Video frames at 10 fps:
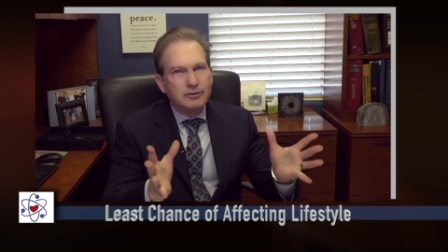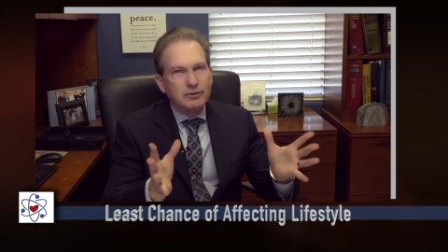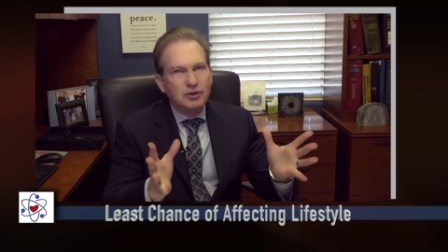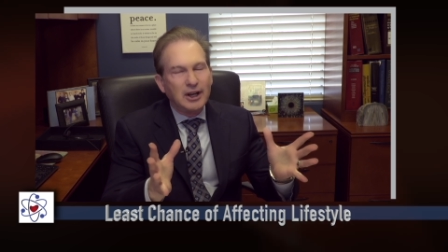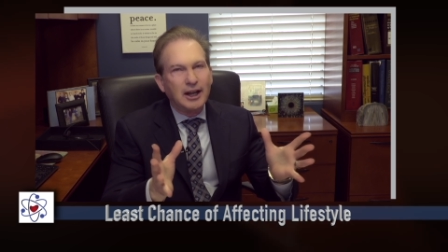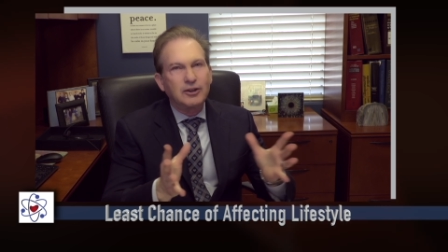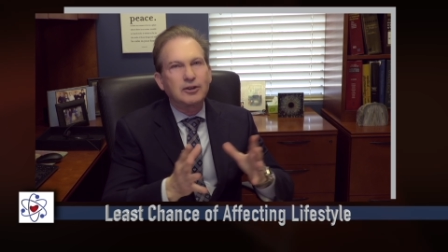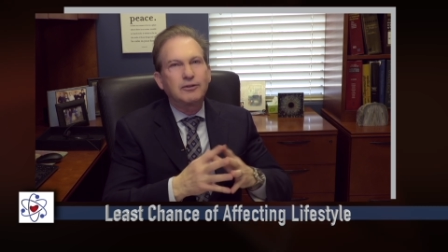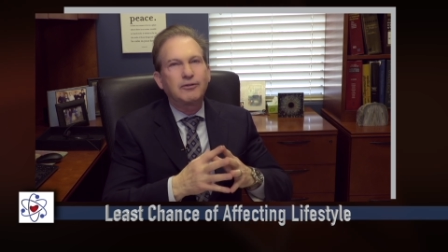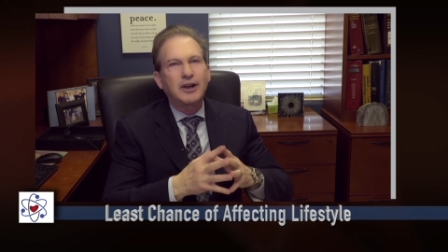chance
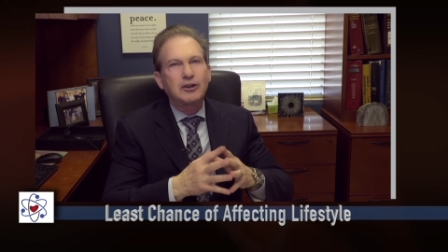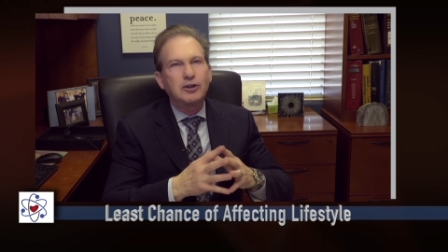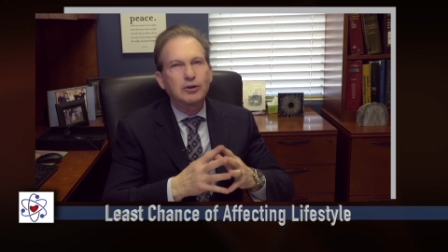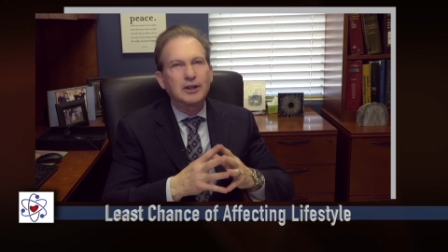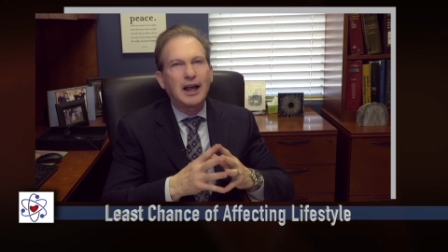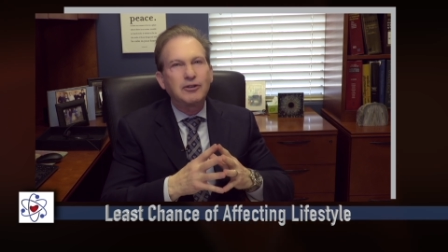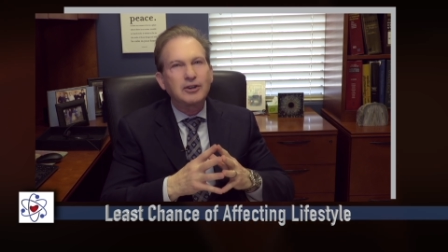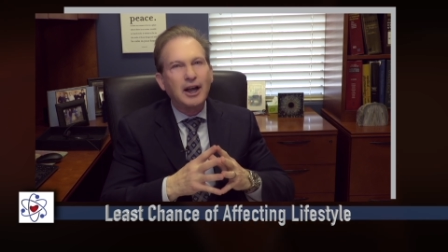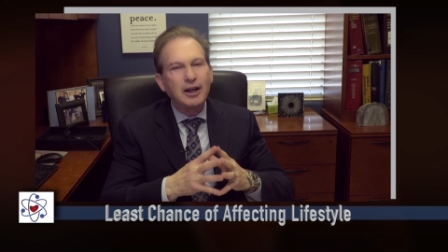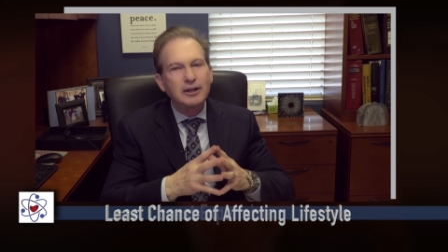of affecting your
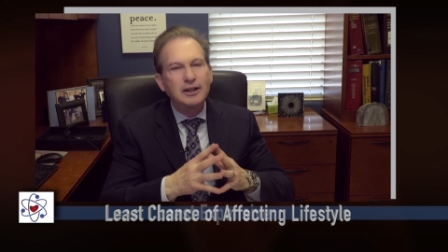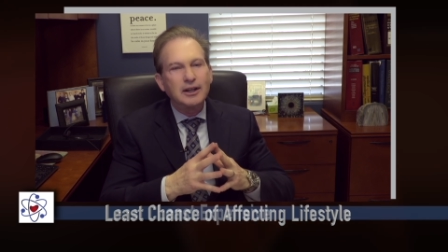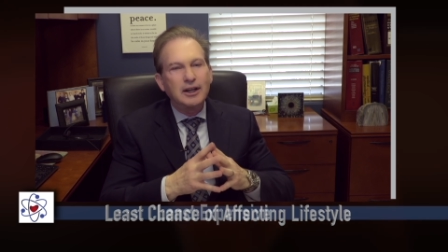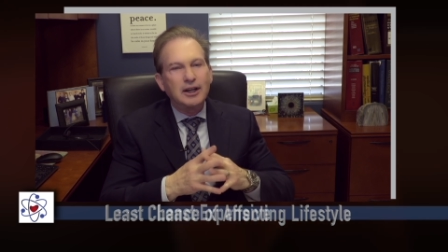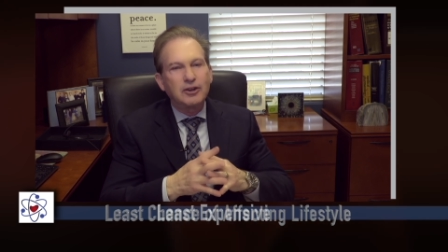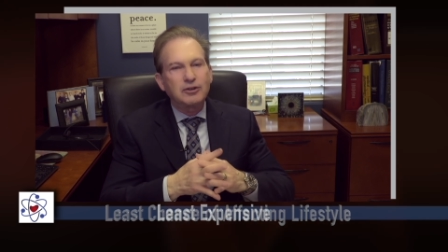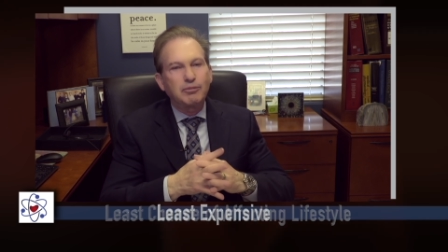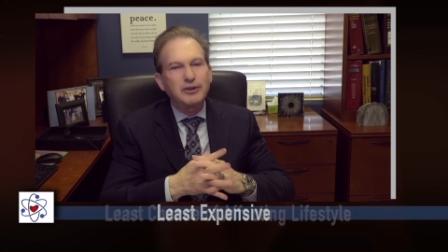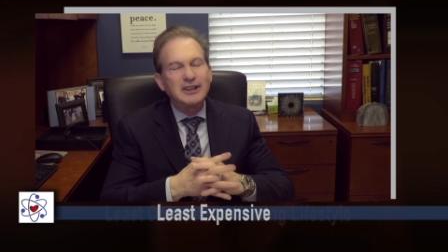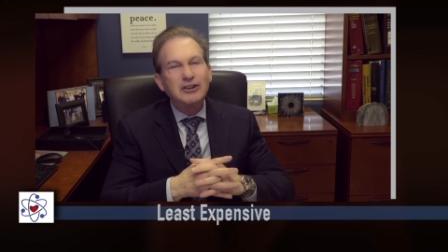lifestyle. It's the
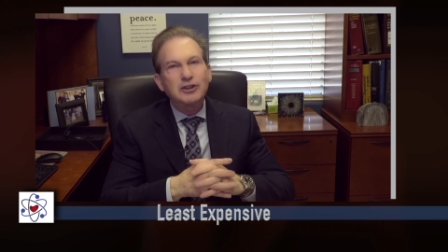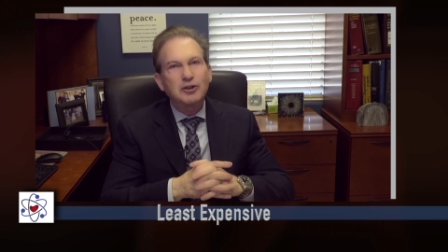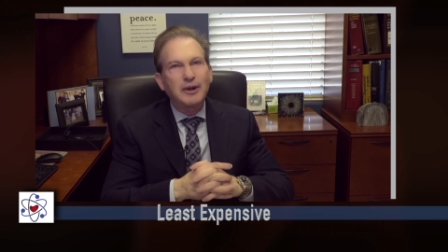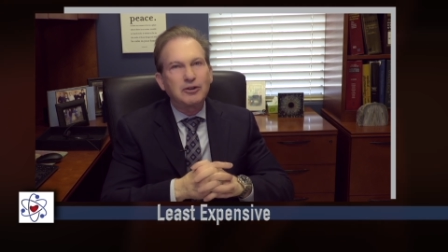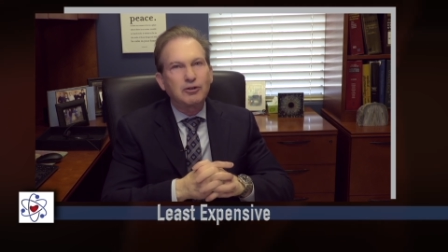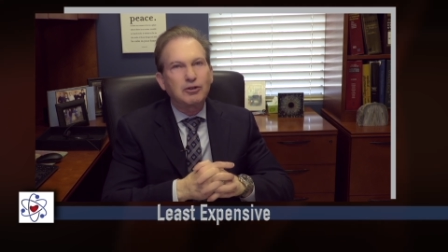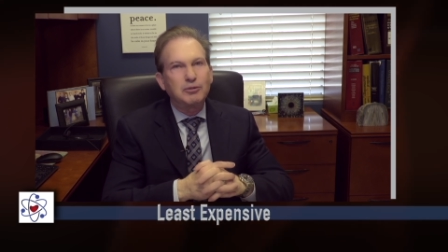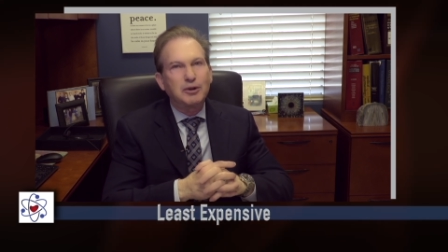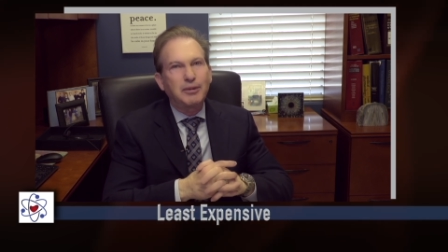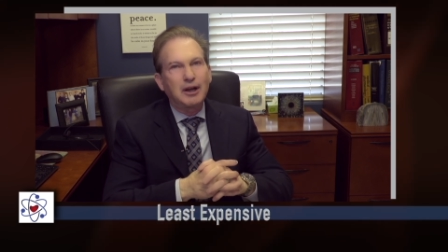least expensive
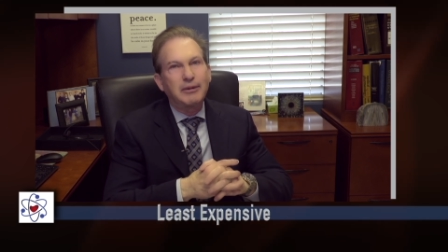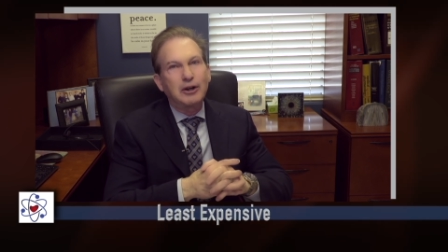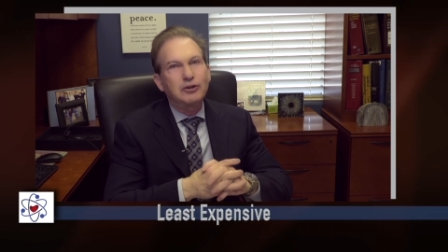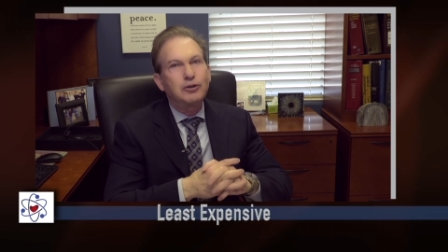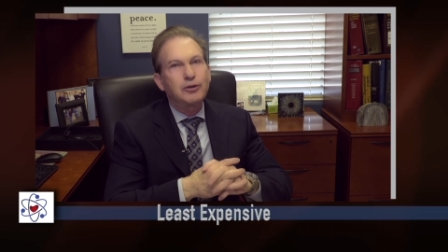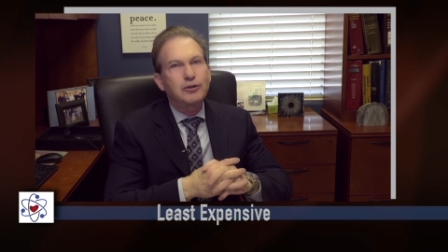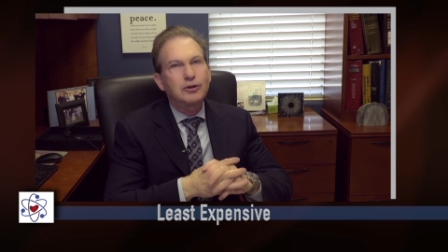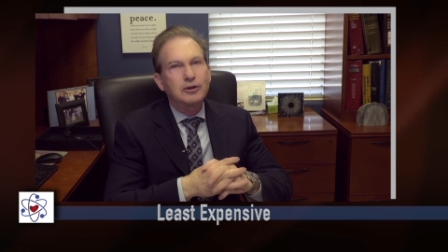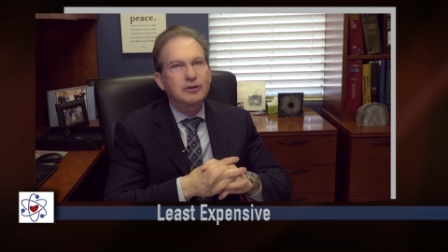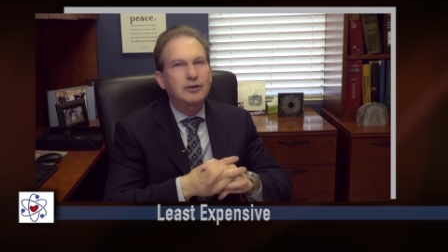treatment by about
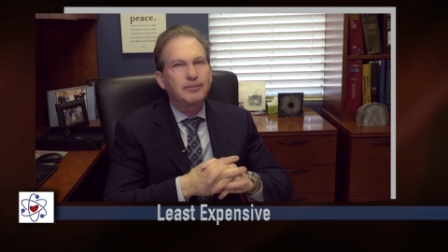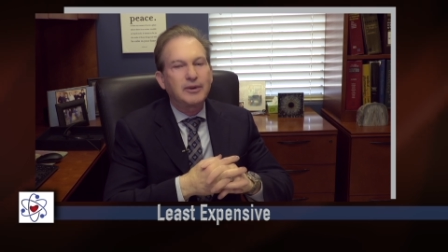2/3.